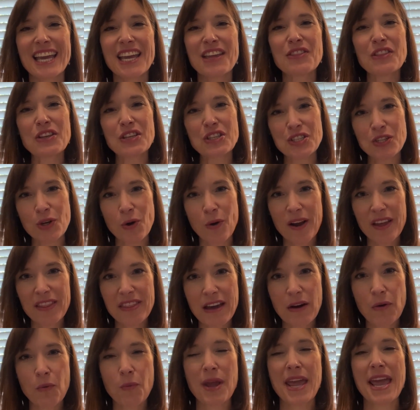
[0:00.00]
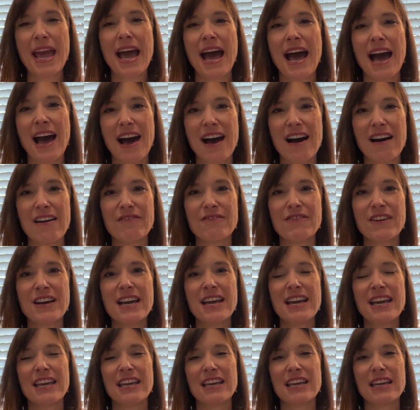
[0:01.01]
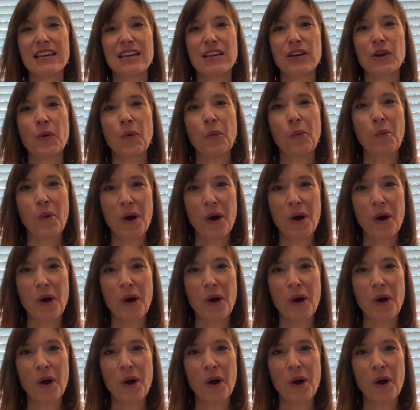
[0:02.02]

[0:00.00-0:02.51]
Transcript: in the joy that we have in